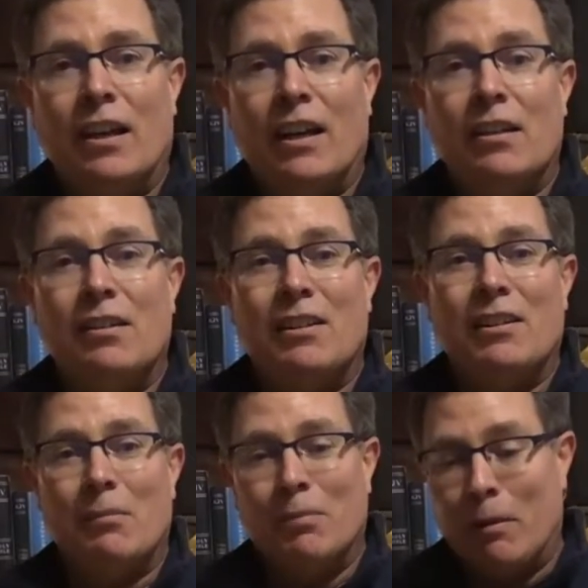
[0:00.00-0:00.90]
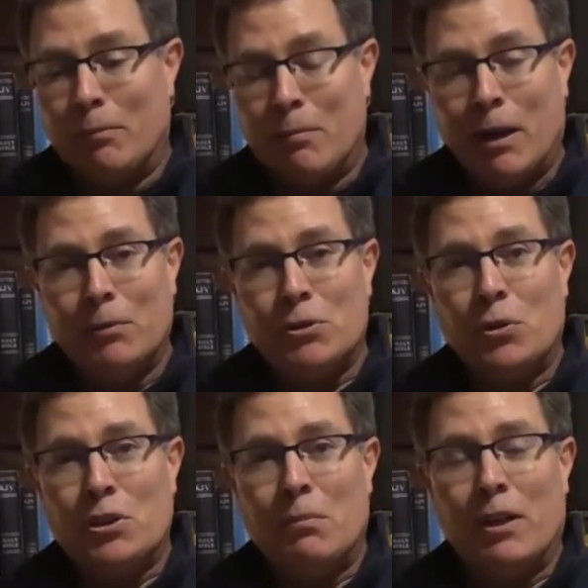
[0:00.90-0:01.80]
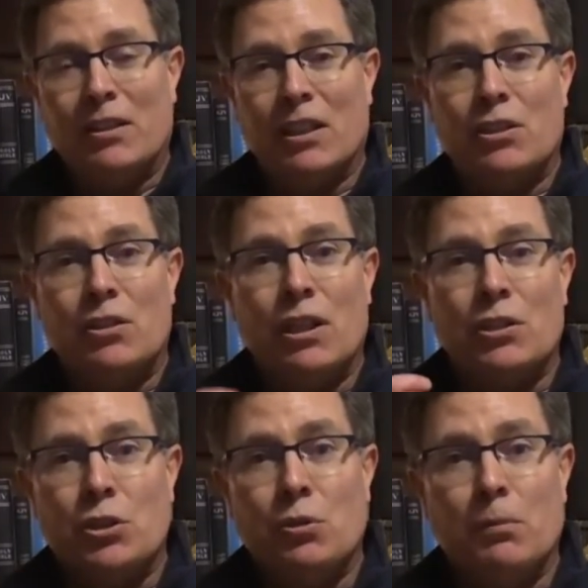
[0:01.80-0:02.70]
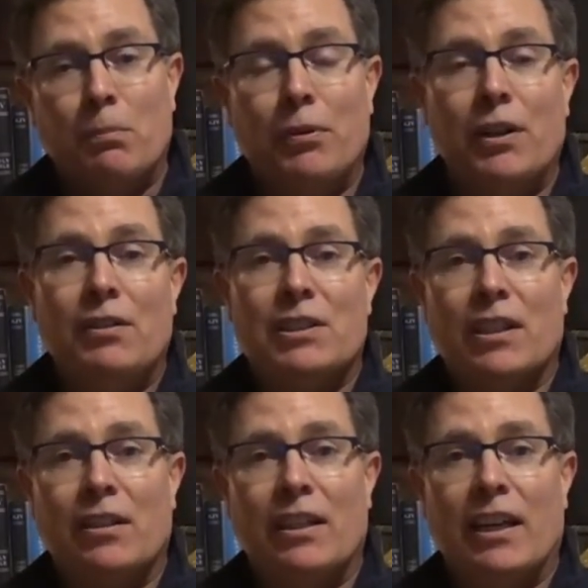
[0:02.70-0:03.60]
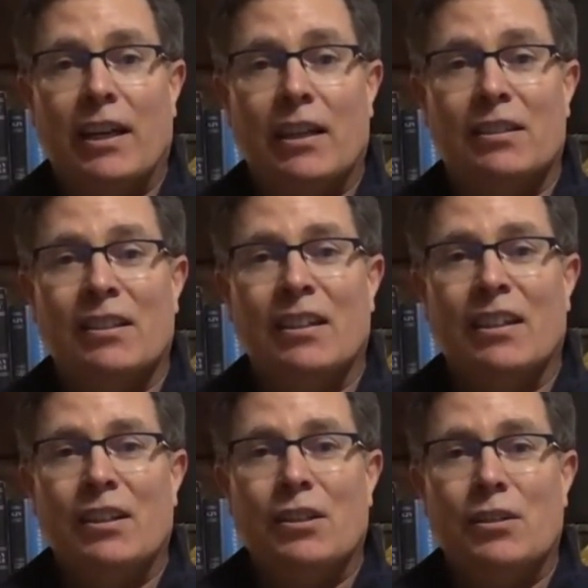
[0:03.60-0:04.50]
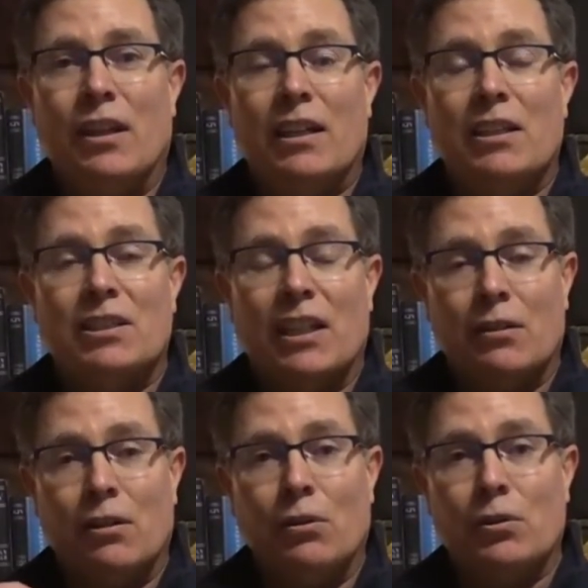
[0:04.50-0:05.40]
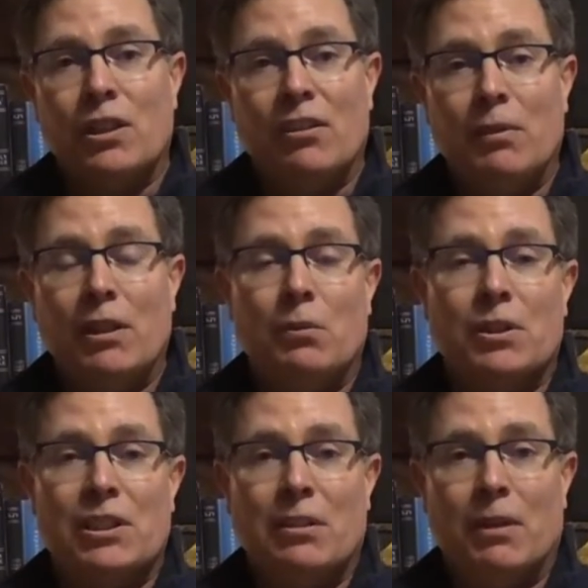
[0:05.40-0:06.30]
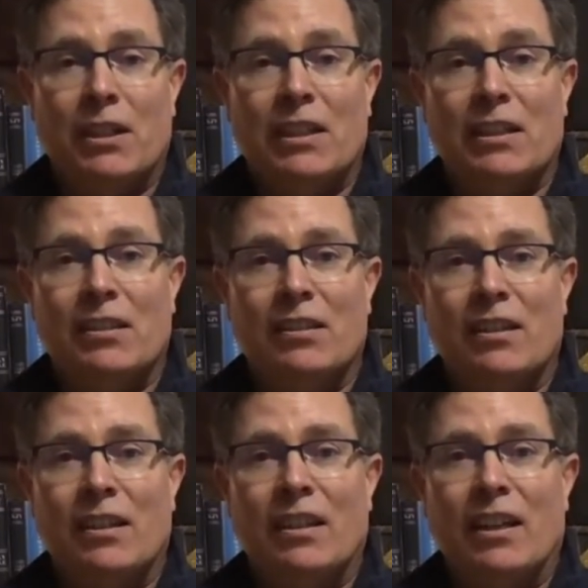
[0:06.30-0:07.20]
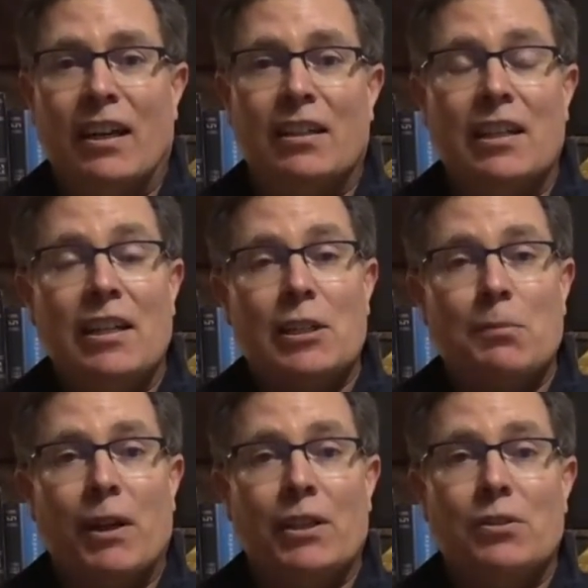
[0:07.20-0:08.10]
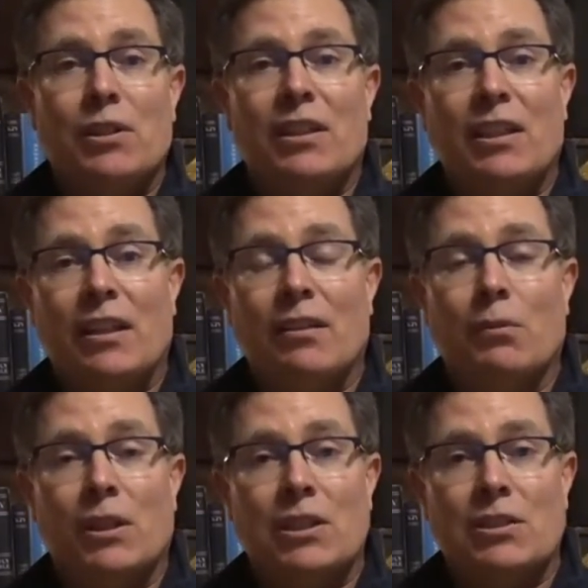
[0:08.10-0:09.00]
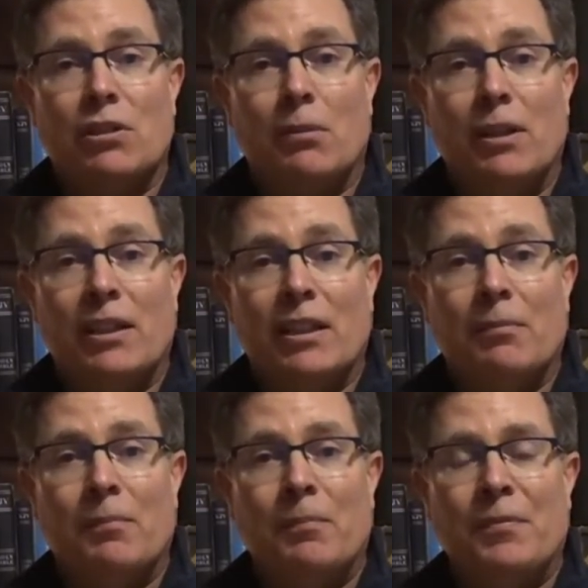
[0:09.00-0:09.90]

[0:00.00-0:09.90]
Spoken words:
And the Bible talks about that short prayer he suddenly had. And he said, Lord, give me the wisdom I need. And then he explained to the king what is troubling him.